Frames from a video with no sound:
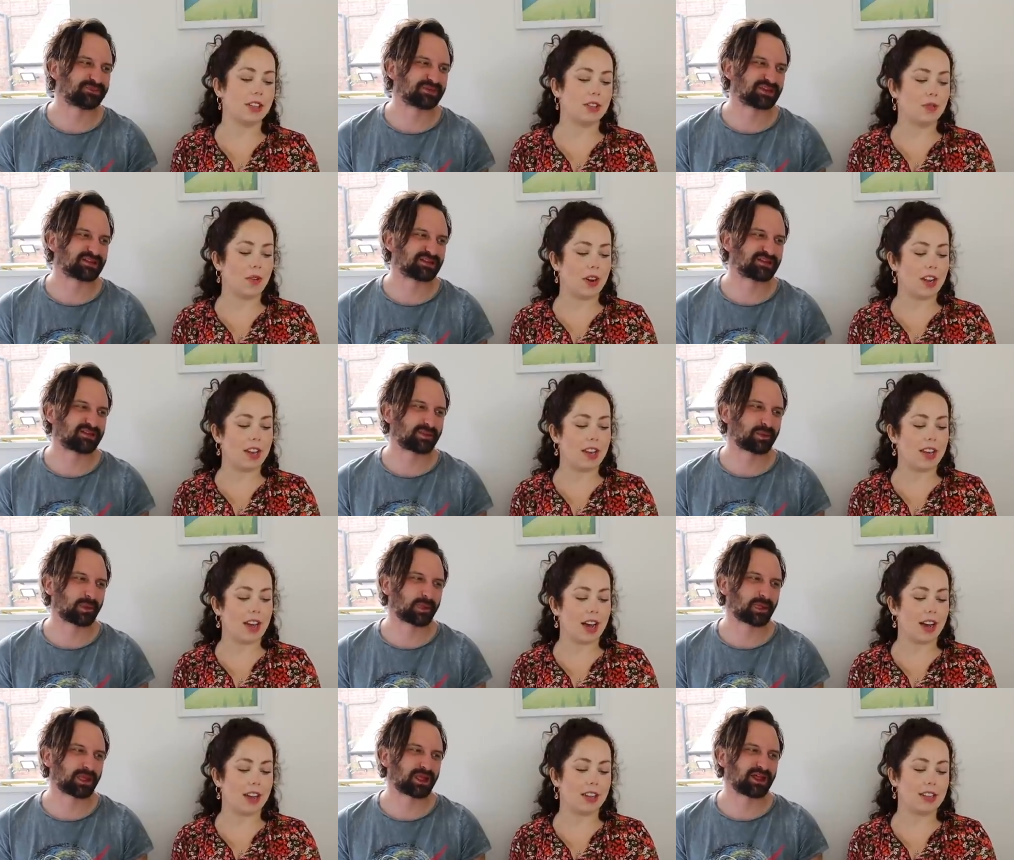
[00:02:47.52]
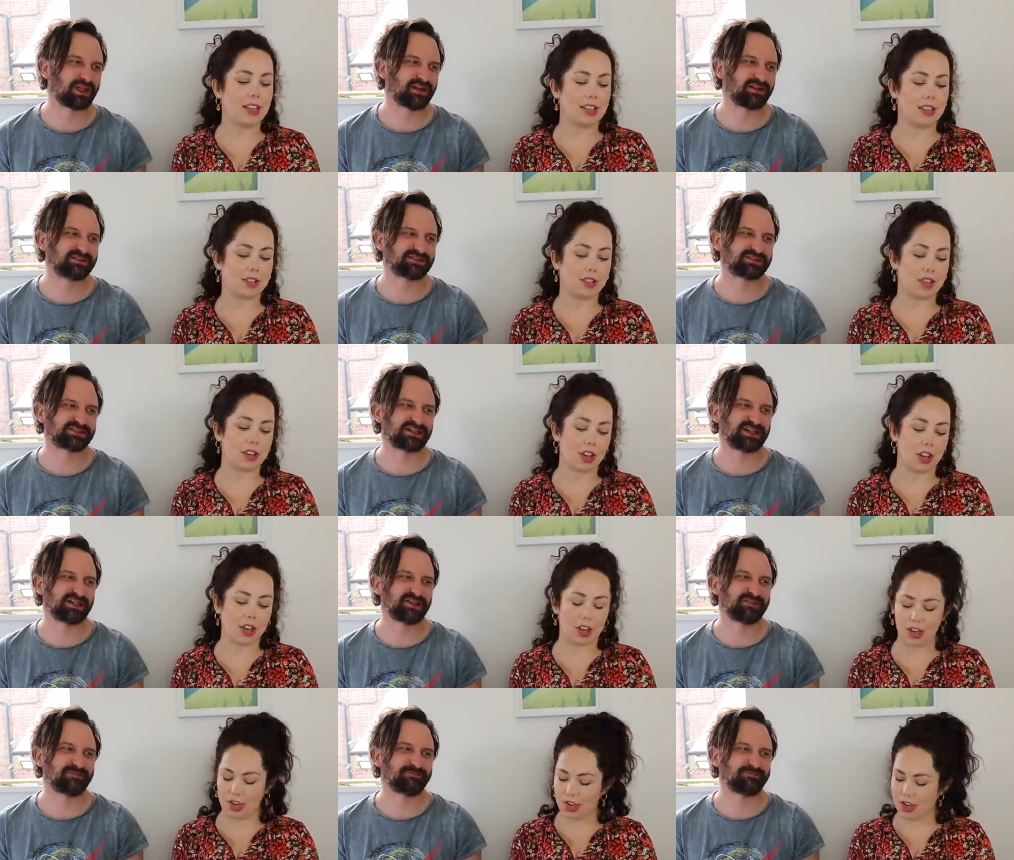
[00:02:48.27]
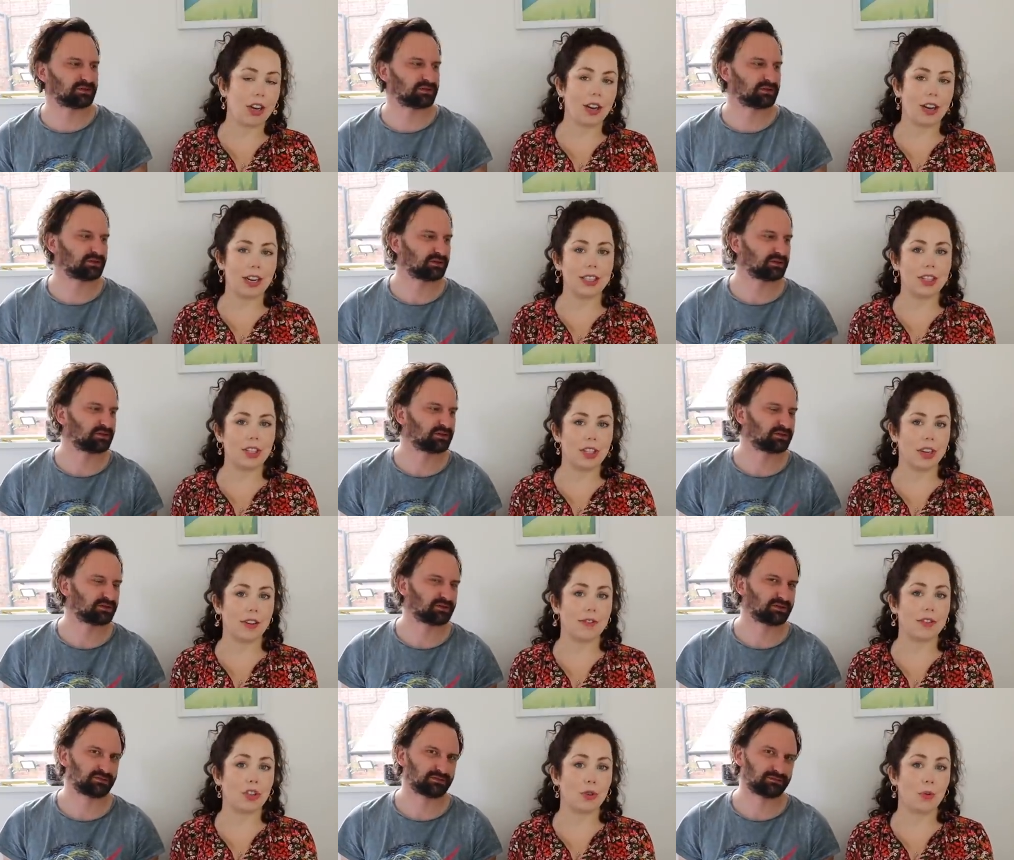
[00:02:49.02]
Speaker 1: It's quite yeah, it is cute. cute. Clyde
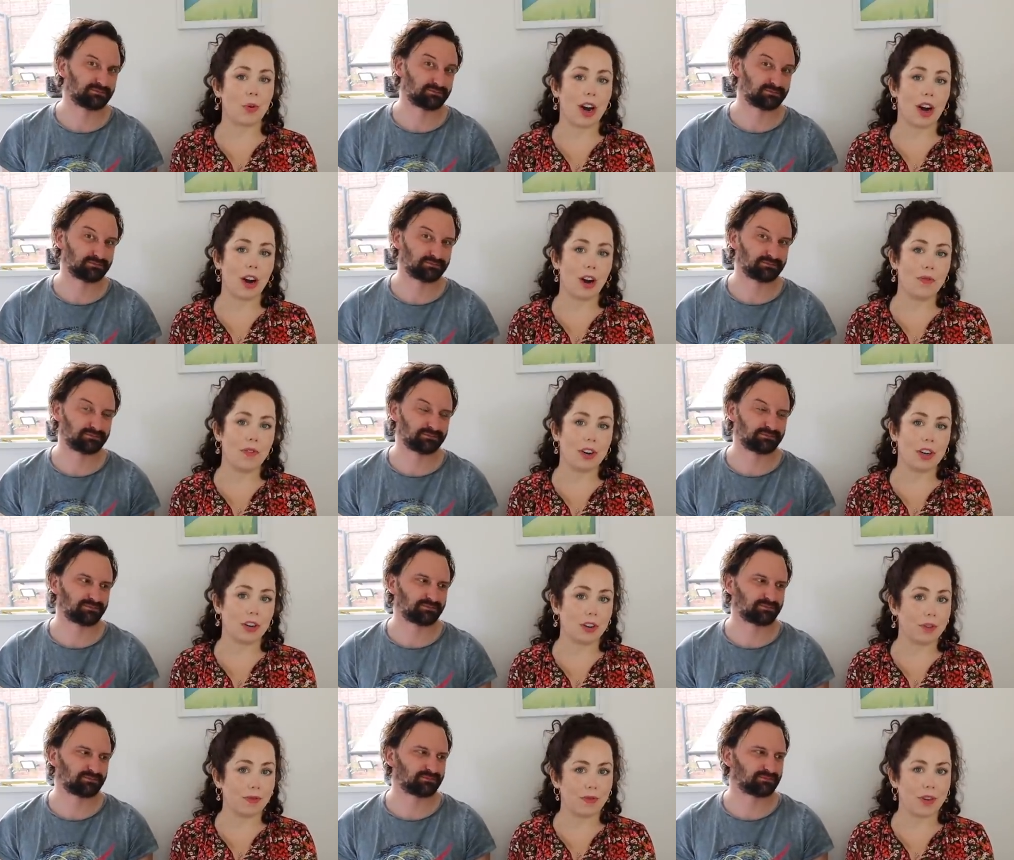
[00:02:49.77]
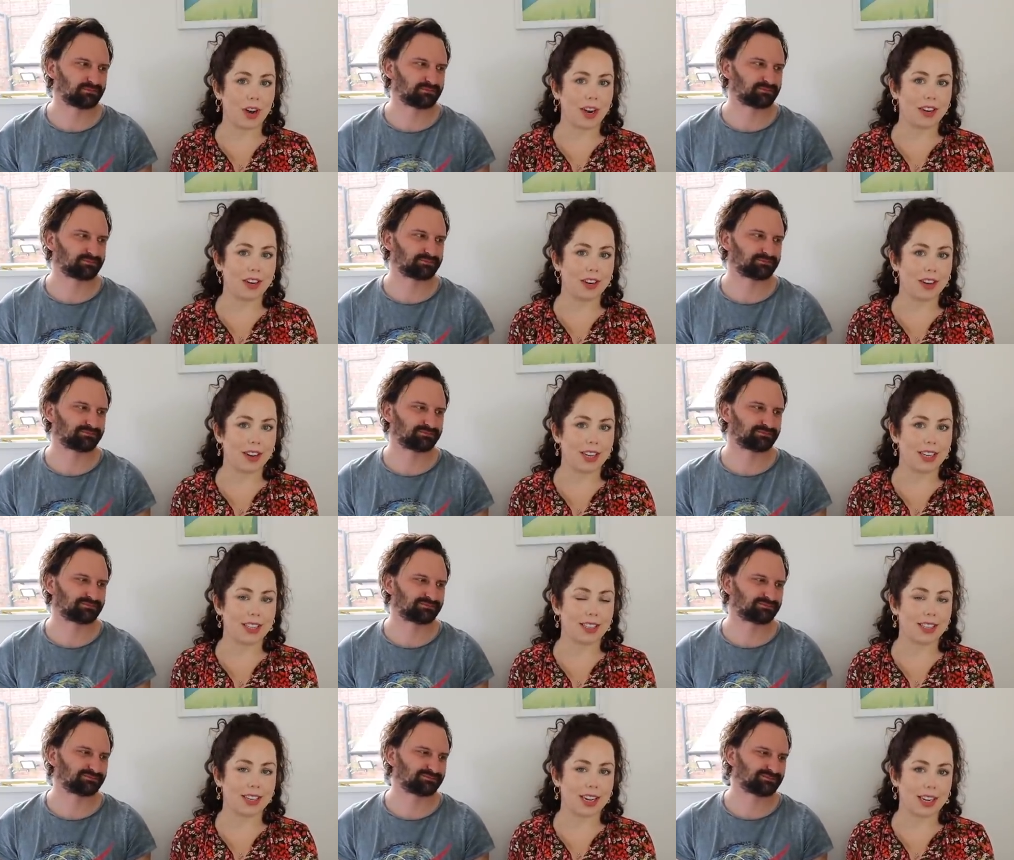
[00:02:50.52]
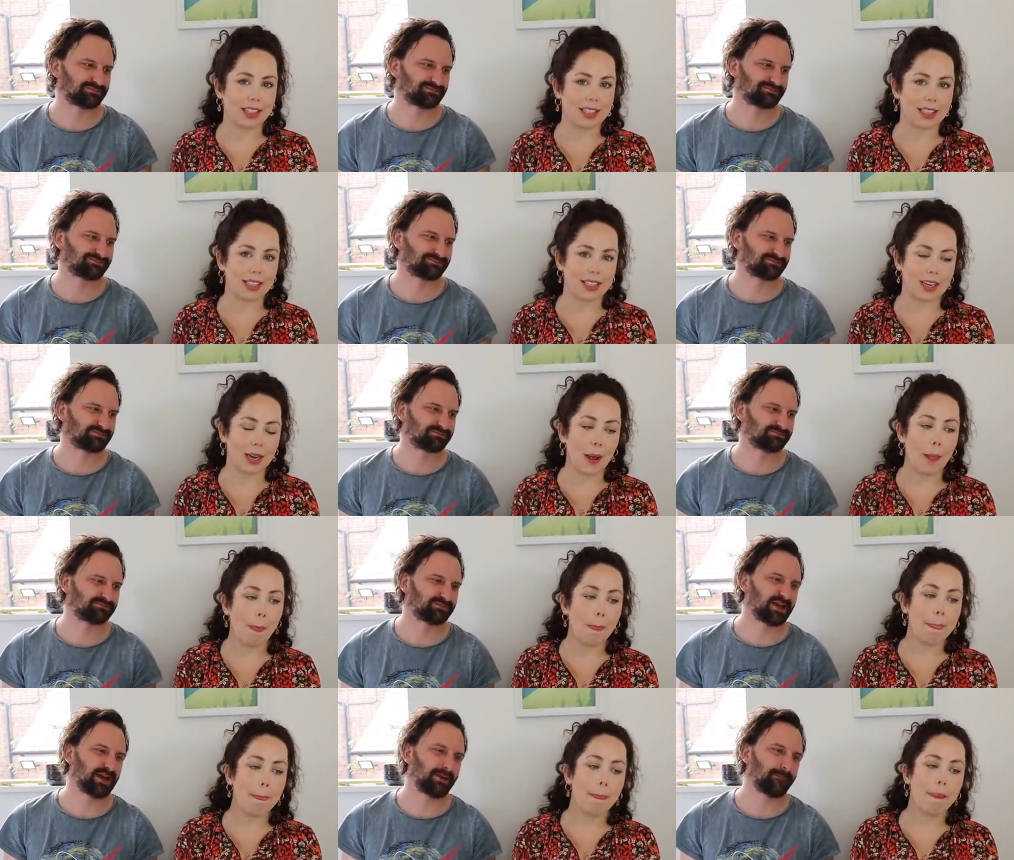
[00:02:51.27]
serves twelve, and you can find Clyde in
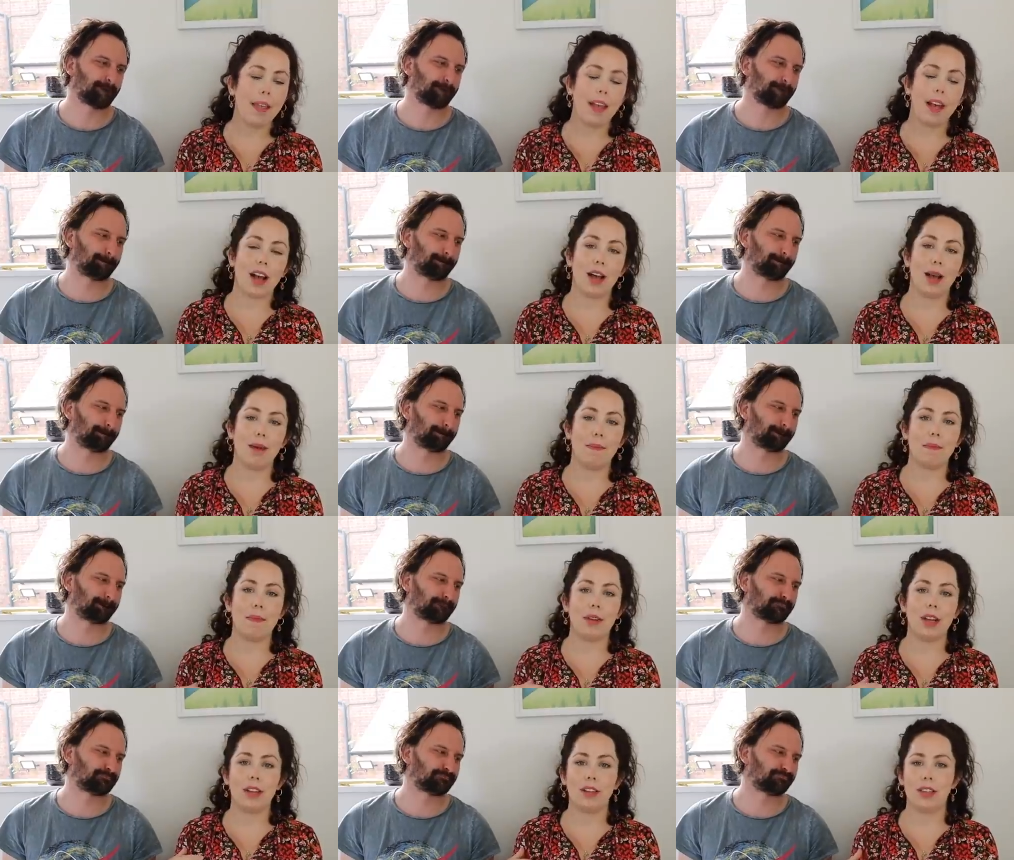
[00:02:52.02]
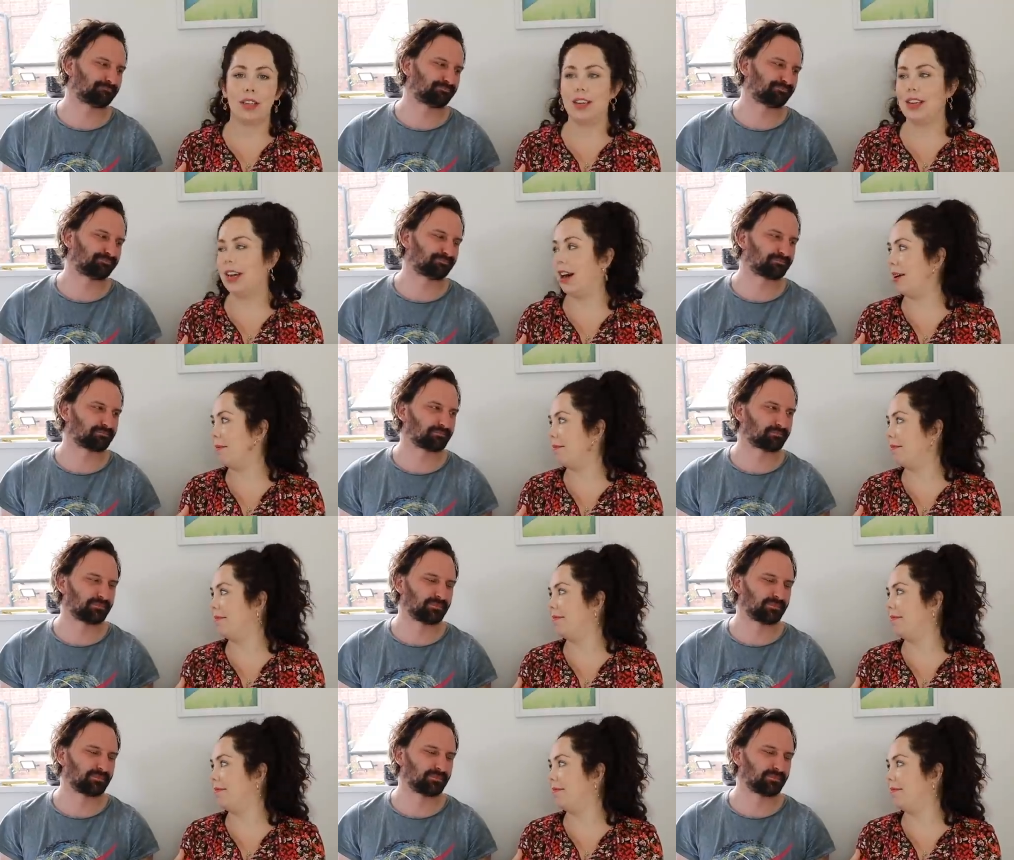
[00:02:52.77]
Asda. Yeah. Um. Yeah.